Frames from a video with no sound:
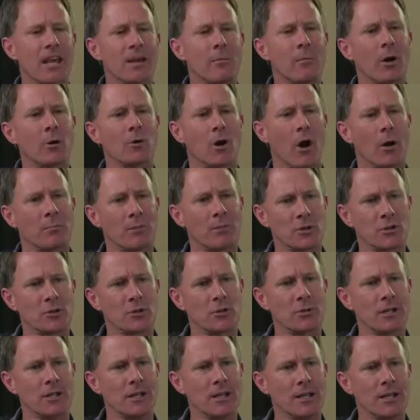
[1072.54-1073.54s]
about
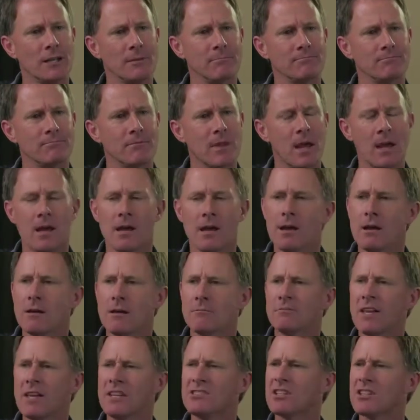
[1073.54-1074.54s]
opportunity?
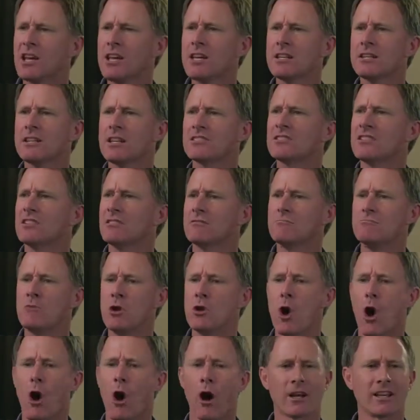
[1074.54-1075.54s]
They say it doesn't
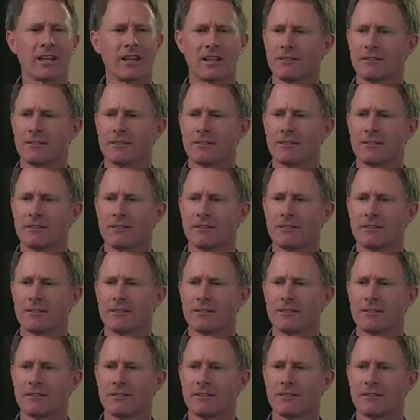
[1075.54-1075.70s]
knock,